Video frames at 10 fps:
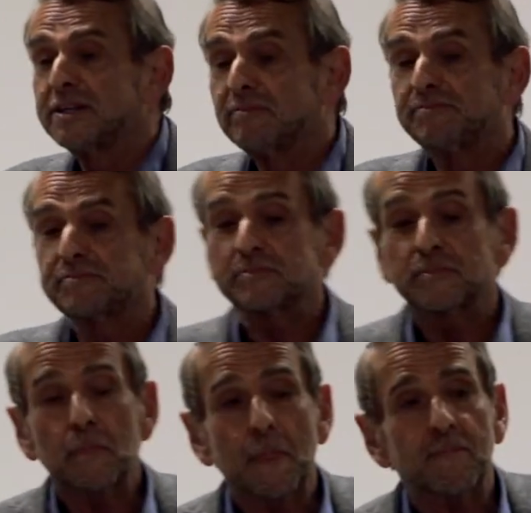But
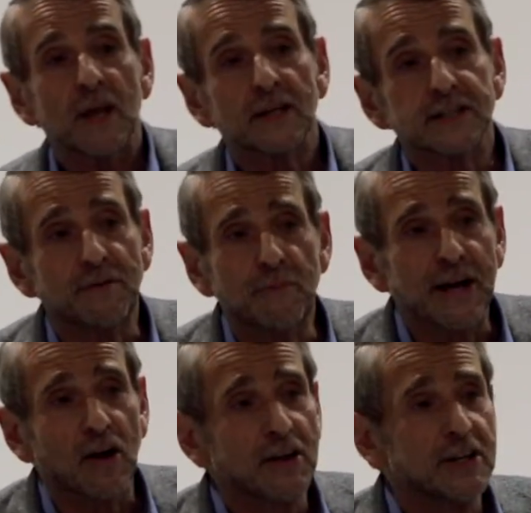some
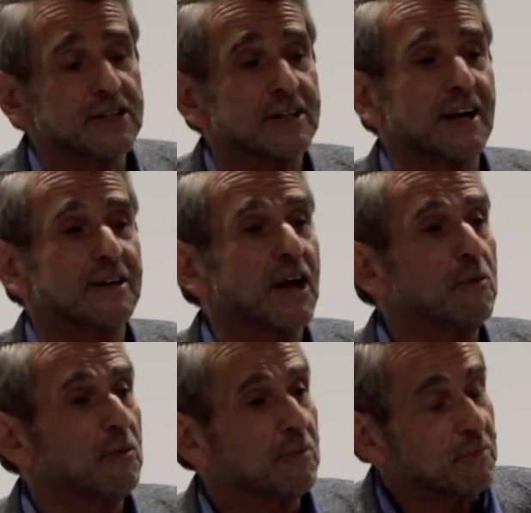of my colleagues uh,
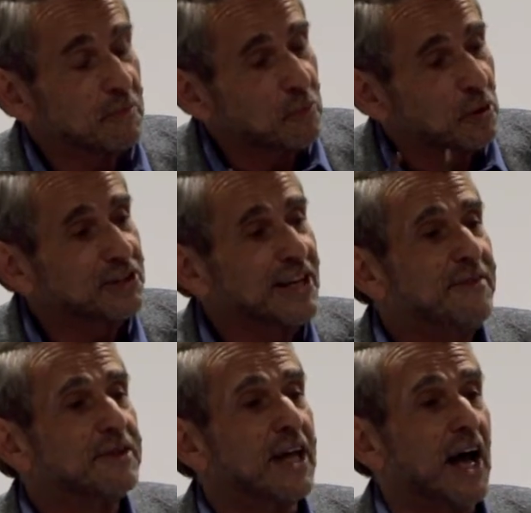don't want to
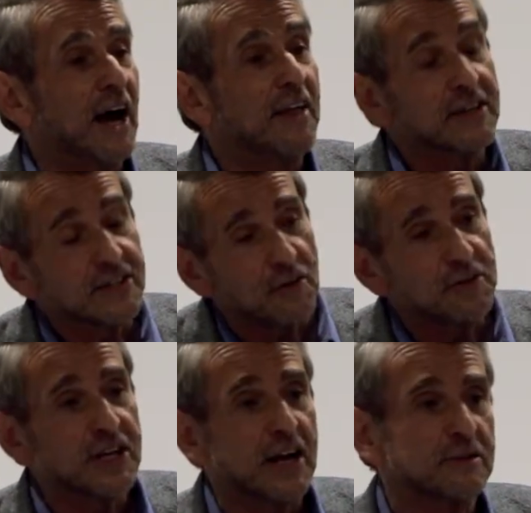leave it there. Others
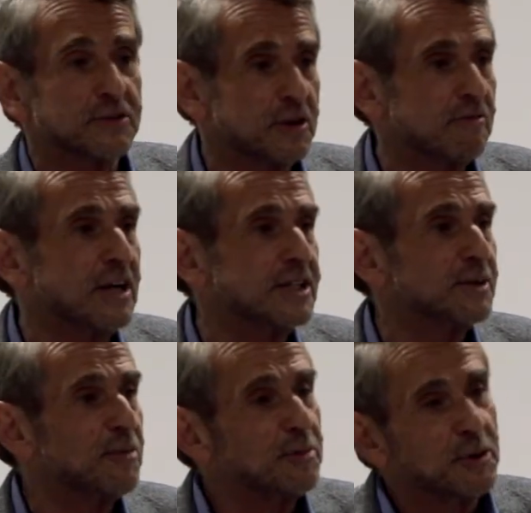of us, I also
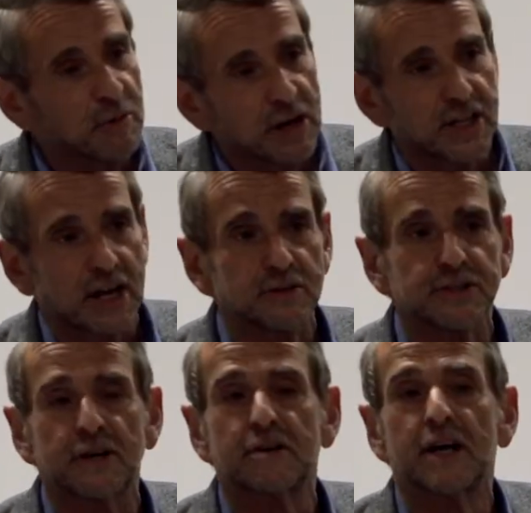write in the popular press, I
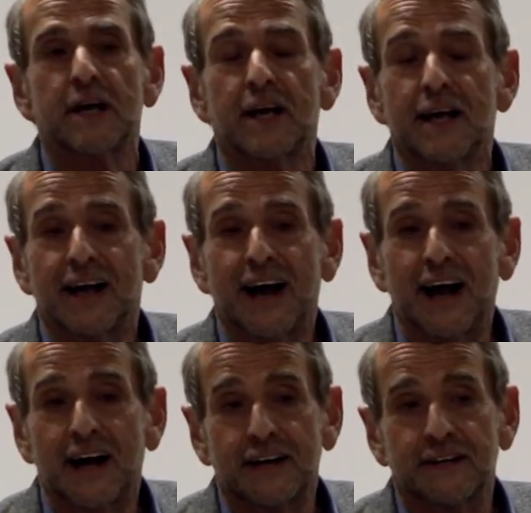also
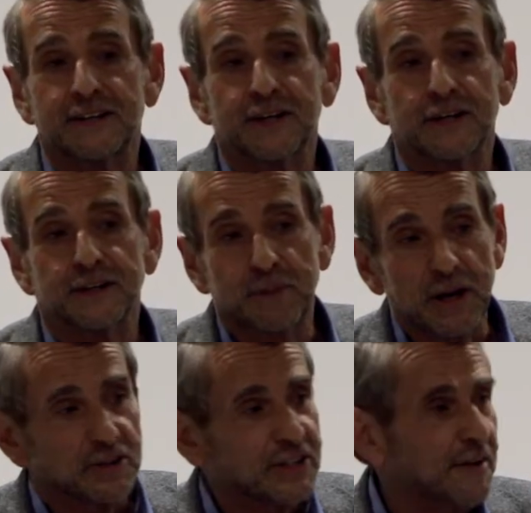uh,
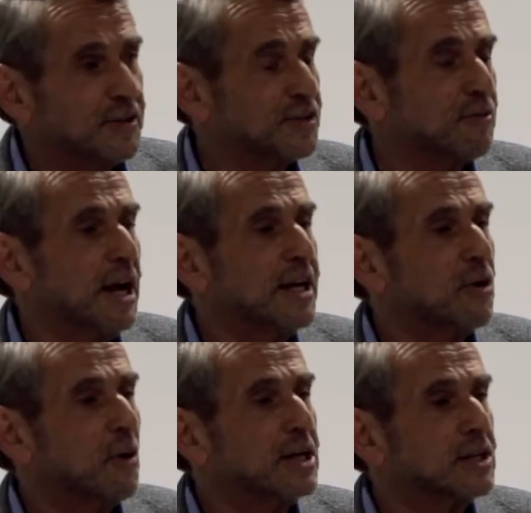speak on television and
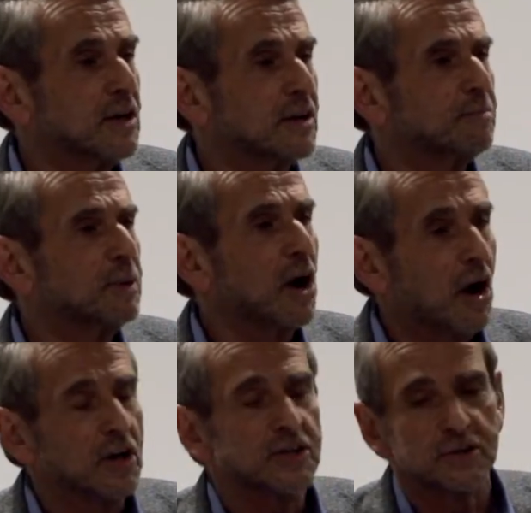radio quite a lot
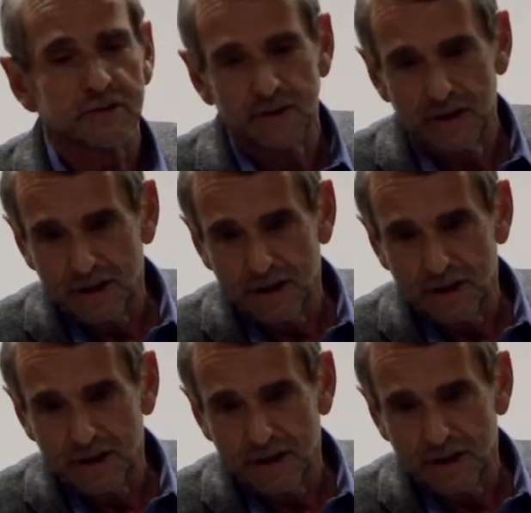because